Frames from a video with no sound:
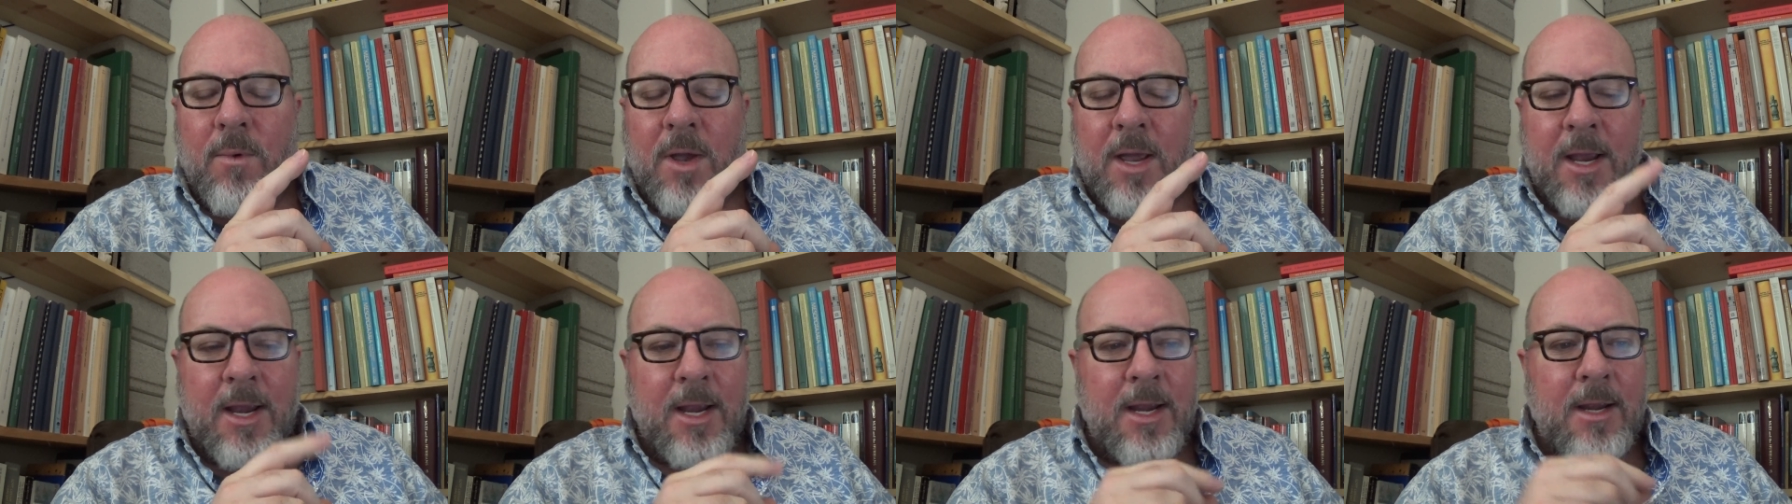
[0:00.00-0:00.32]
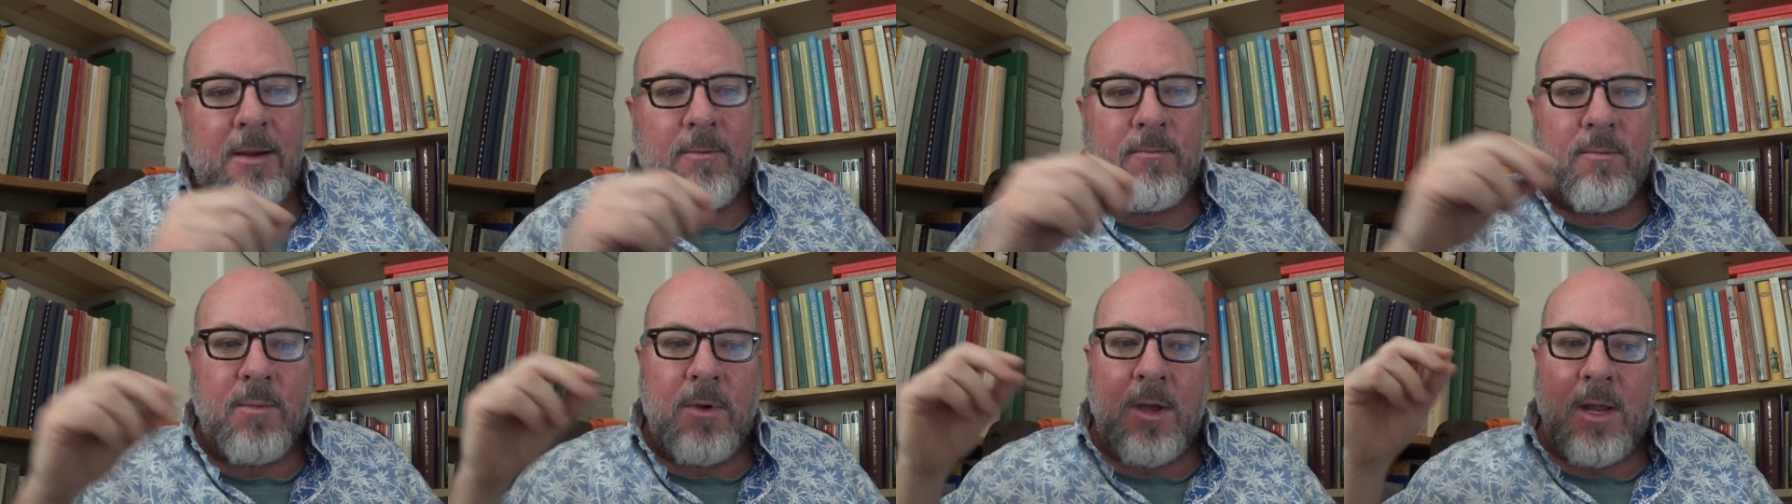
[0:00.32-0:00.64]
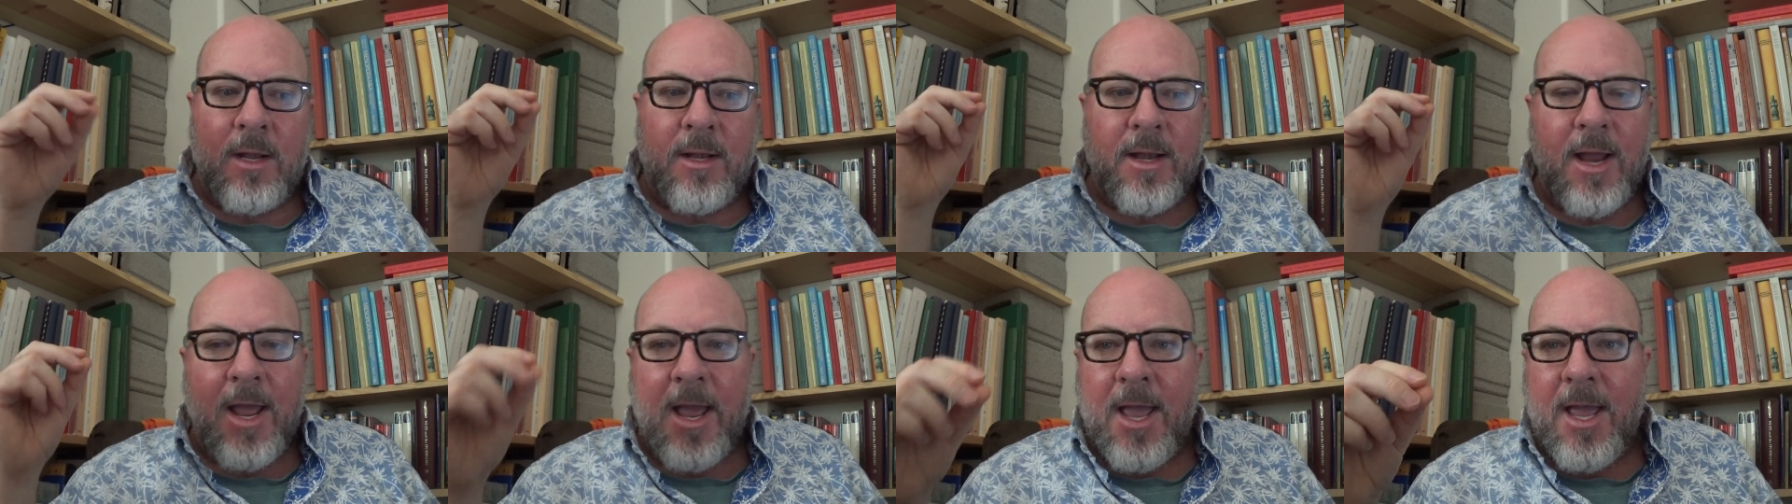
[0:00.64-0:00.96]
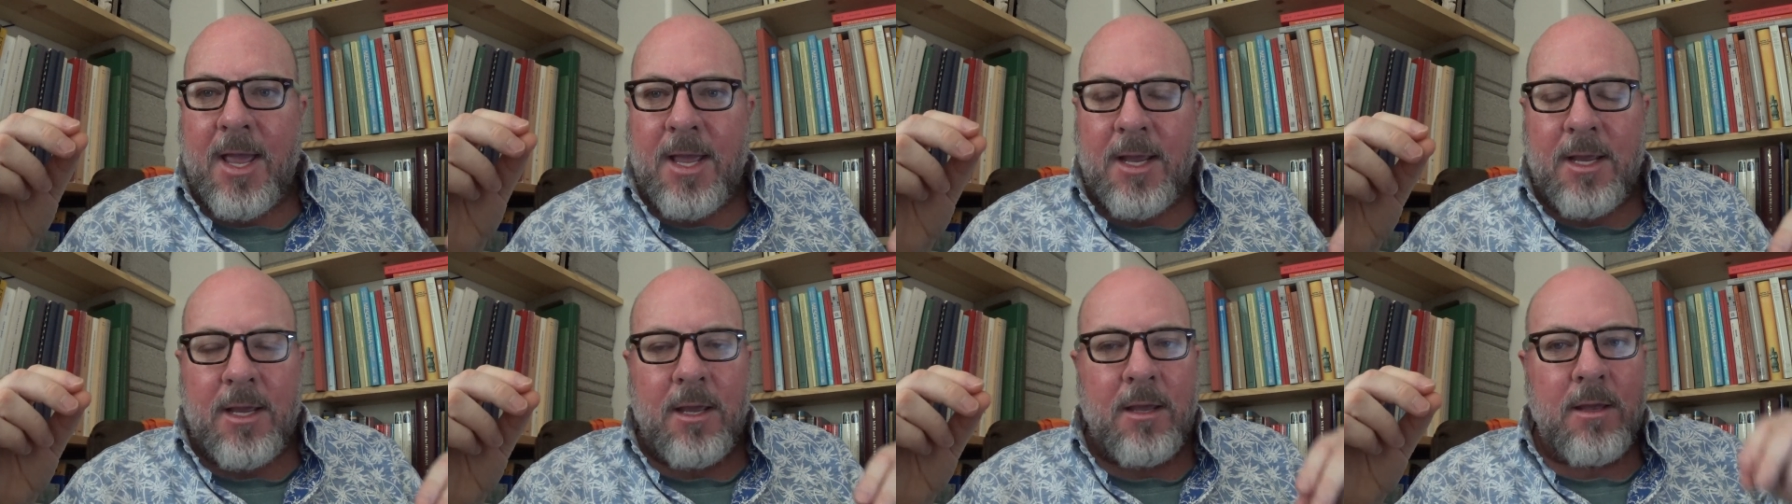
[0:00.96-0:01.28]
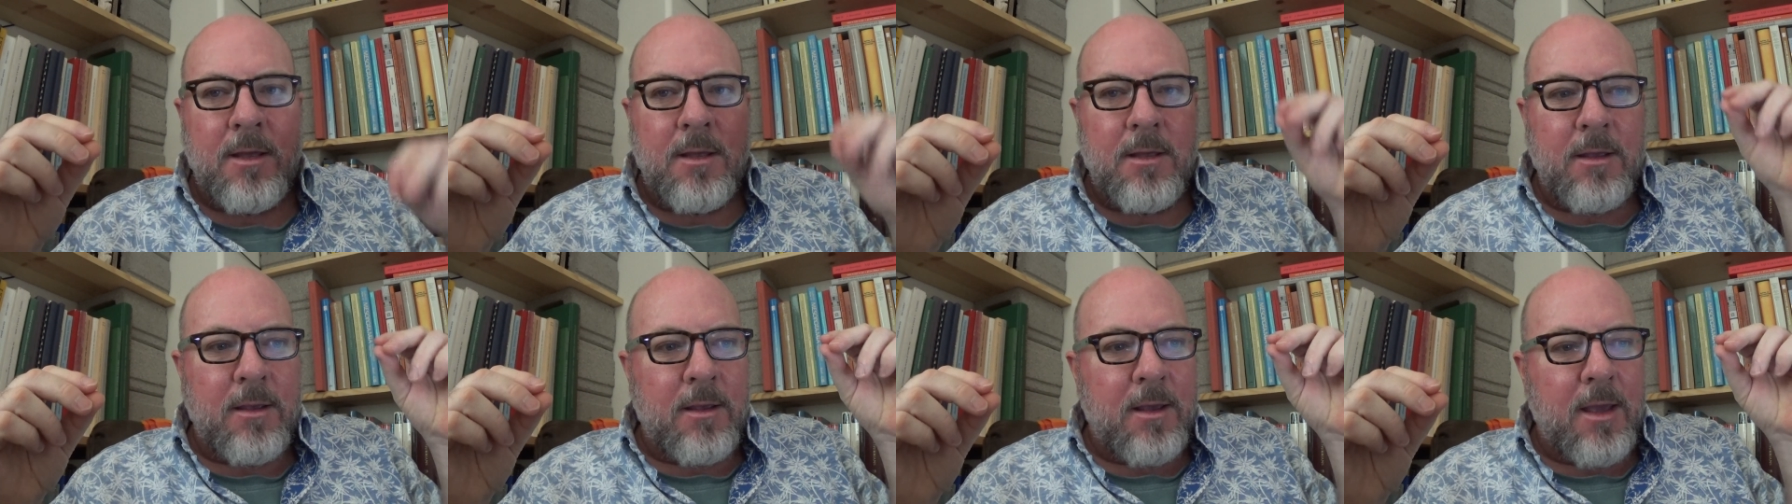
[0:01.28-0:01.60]
a, an egg
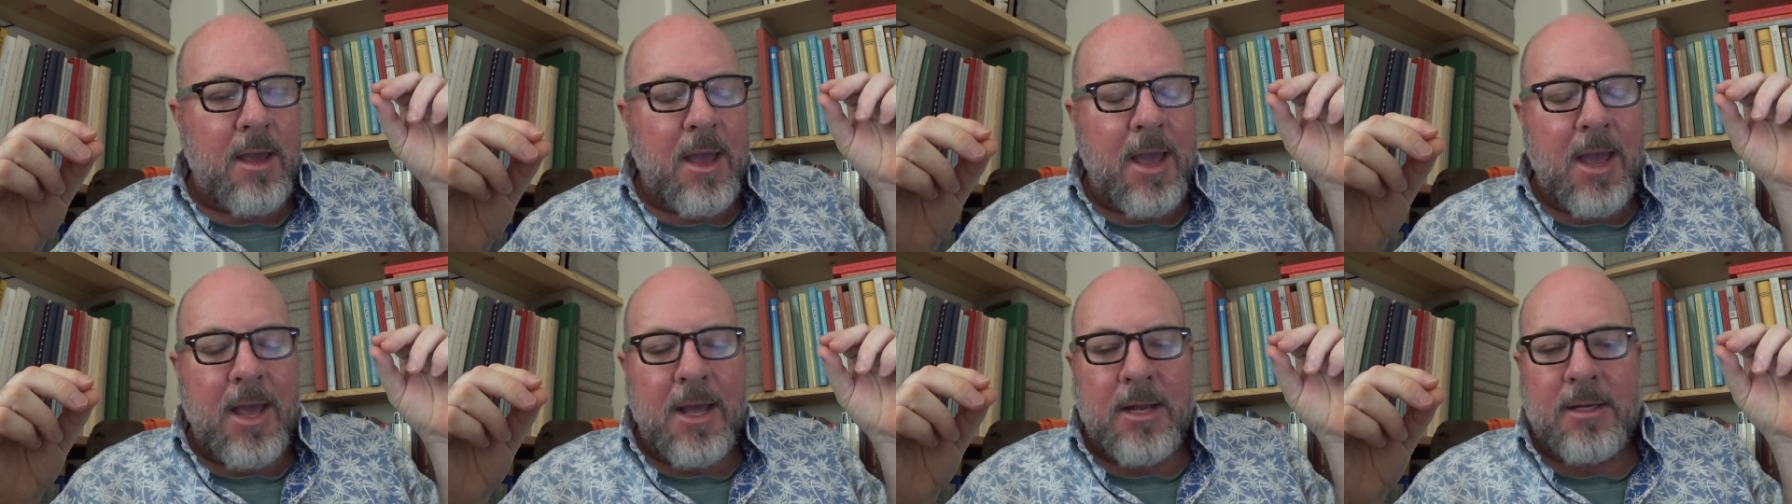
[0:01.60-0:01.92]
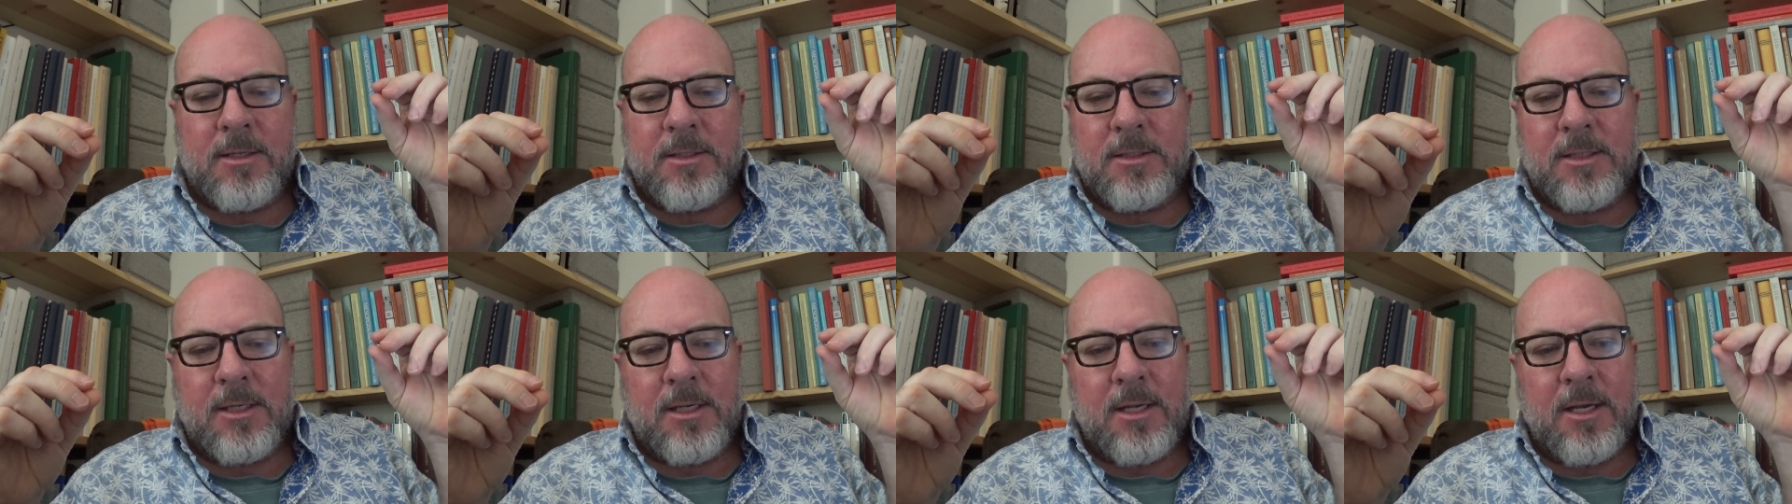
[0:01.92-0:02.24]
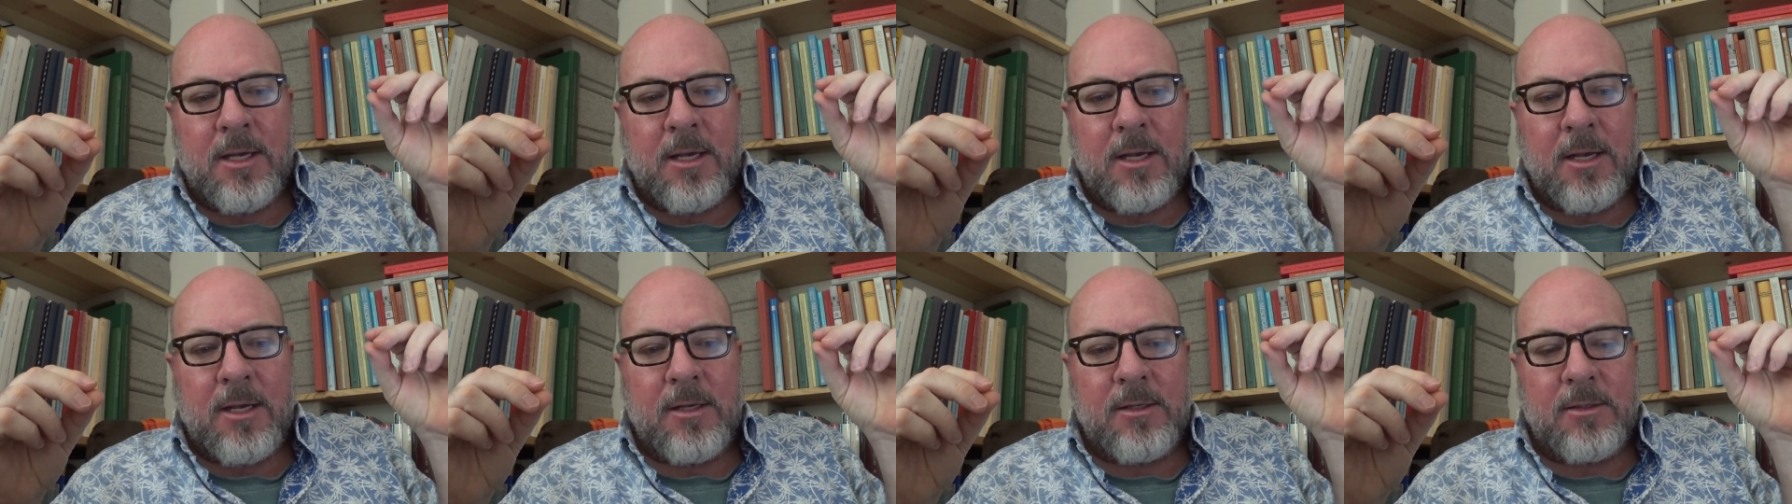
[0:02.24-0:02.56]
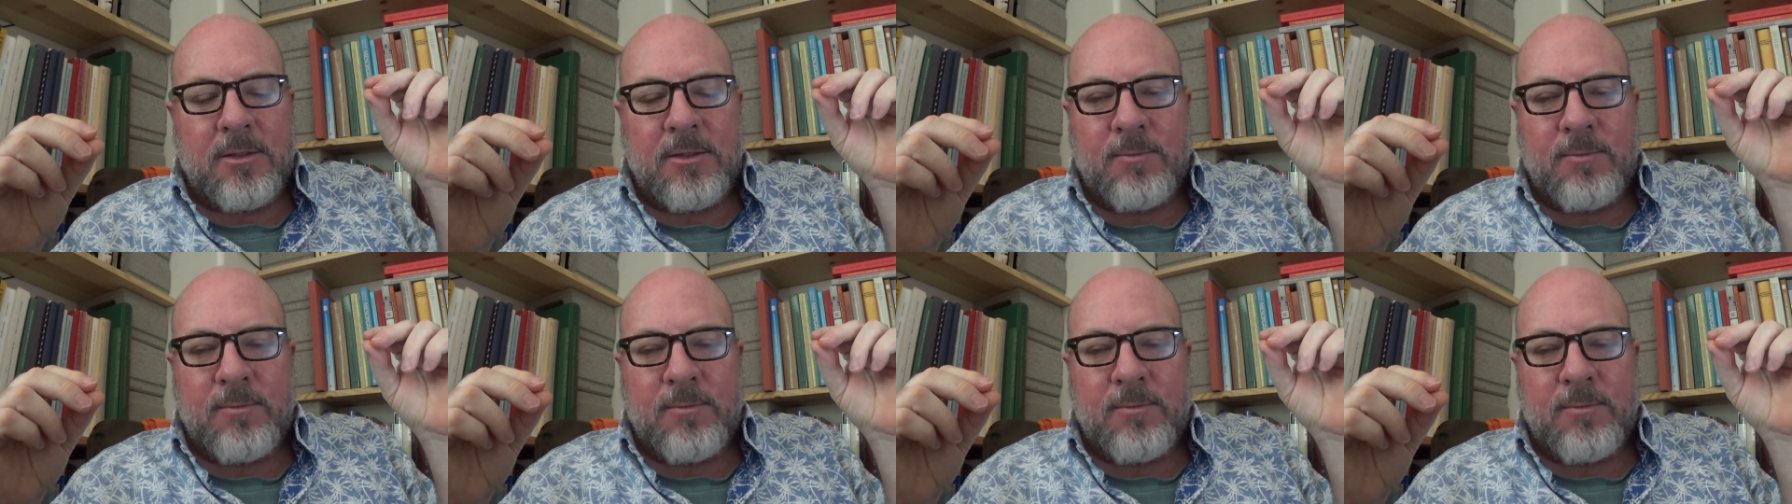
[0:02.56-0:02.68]
and uh,